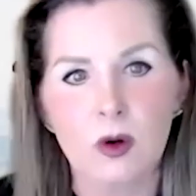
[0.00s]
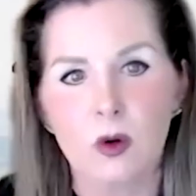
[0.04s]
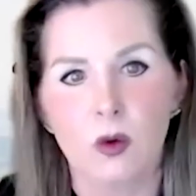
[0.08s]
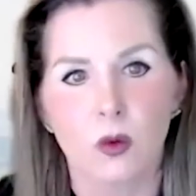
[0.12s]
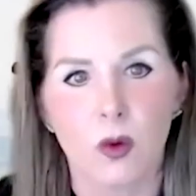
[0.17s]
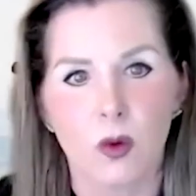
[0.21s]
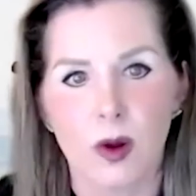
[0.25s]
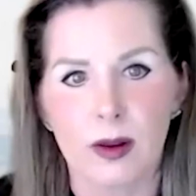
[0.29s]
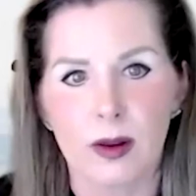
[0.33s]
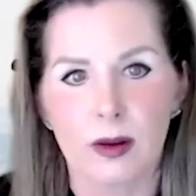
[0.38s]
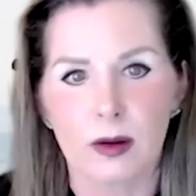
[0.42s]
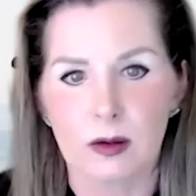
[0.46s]

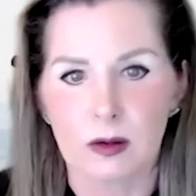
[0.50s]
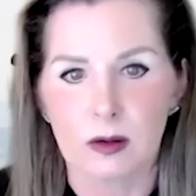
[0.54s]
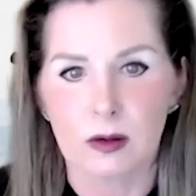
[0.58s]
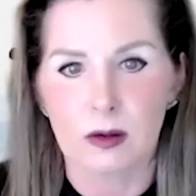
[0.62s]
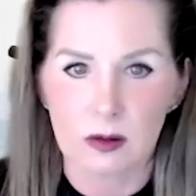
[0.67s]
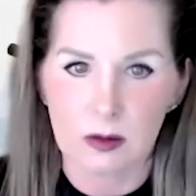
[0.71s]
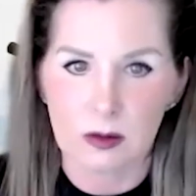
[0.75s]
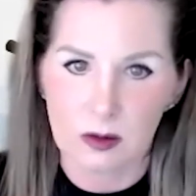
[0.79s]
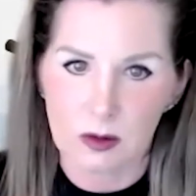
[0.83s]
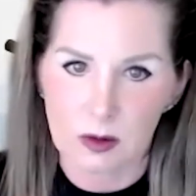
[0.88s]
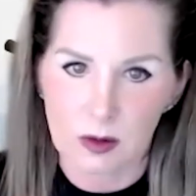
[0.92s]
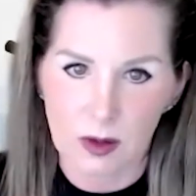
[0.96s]

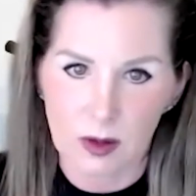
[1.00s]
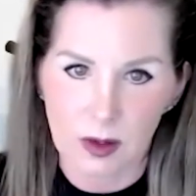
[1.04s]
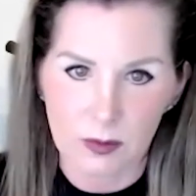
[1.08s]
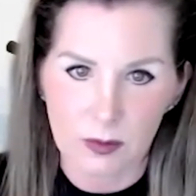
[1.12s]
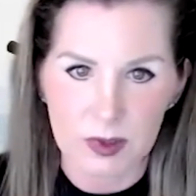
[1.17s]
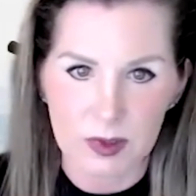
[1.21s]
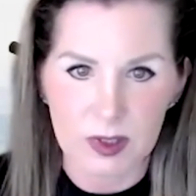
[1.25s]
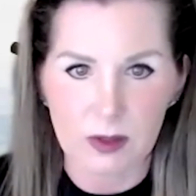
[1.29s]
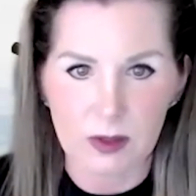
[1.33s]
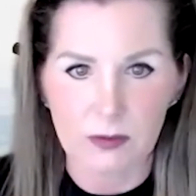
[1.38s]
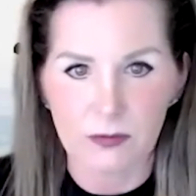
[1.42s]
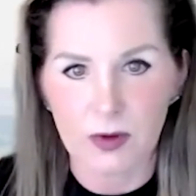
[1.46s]
when there
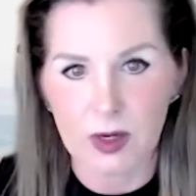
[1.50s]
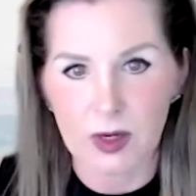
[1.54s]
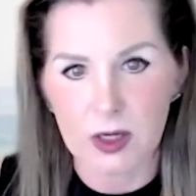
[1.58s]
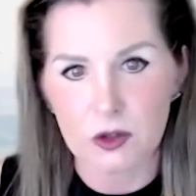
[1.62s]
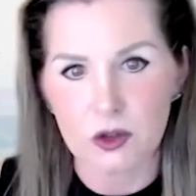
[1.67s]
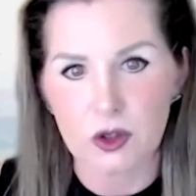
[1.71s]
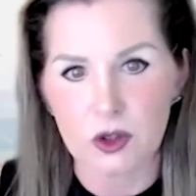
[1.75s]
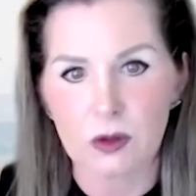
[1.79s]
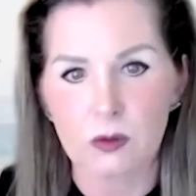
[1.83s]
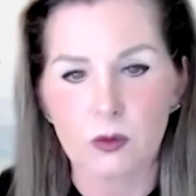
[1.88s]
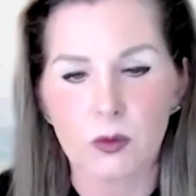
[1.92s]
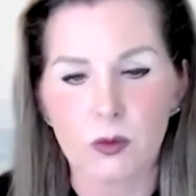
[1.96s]
was an
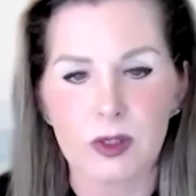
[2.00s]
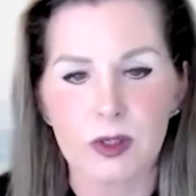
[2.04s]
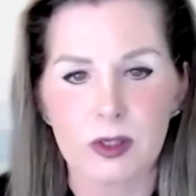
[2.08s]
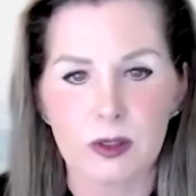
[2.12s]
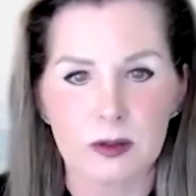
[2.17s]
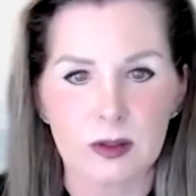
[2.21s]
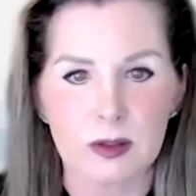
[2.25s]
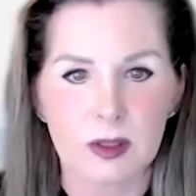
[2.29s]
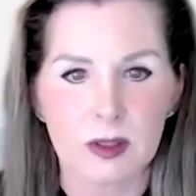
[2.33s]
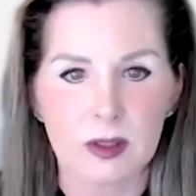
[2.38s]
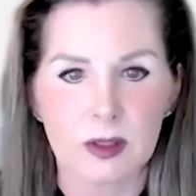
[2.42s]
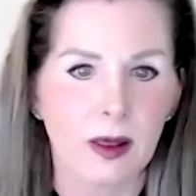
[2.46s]
invasion. We
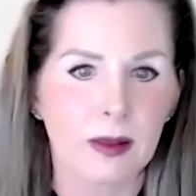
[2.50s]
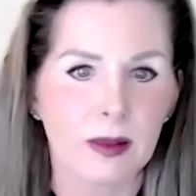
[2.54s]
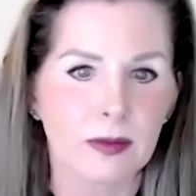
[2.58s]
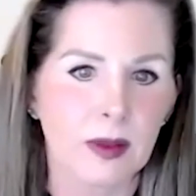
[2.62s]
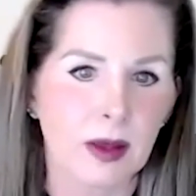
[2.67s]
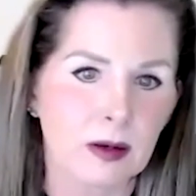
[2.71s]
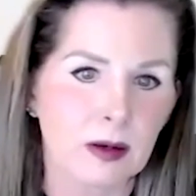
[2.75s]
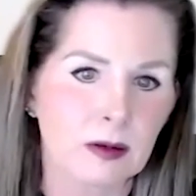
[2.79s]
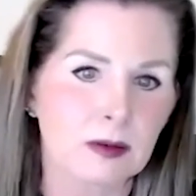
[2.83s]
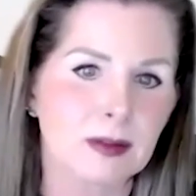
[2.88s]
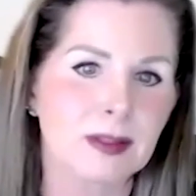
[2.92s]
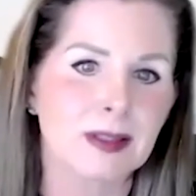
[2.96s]
did see that
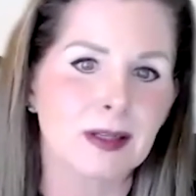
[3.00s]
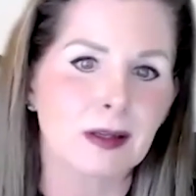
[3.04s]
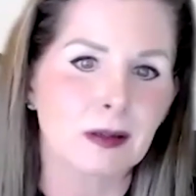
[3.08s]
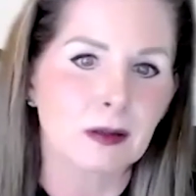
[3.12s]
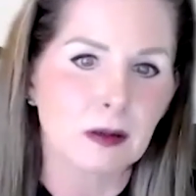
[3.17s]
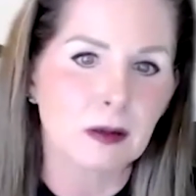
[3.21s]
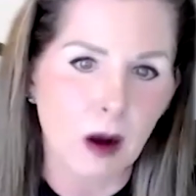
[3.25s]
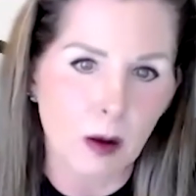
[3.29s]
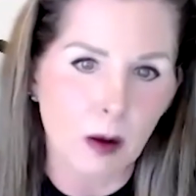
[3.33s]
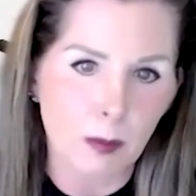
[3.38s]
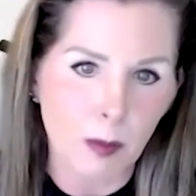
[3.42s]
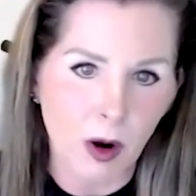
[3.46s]
that
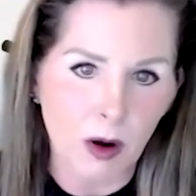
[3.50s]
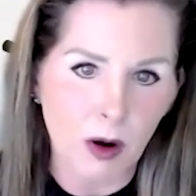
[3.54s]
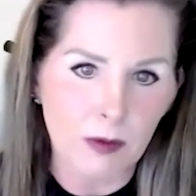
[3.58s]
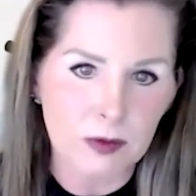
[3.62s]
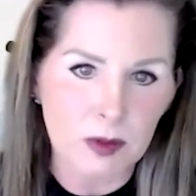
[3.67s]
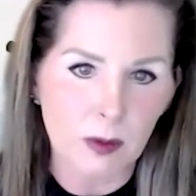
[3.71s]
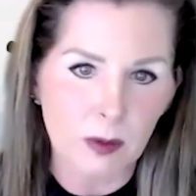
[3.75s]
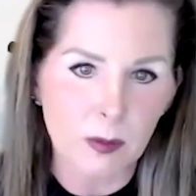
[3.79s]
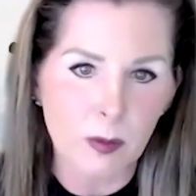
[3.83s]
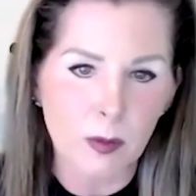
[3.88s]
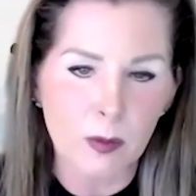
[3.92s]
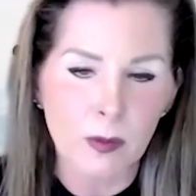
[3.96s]
did come off
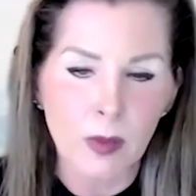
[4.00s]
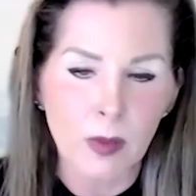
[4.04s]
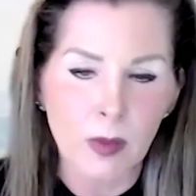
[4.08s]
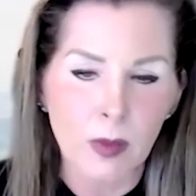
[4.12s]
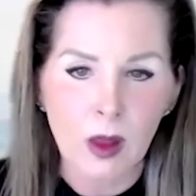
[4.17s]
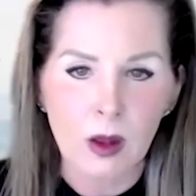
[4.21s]
some.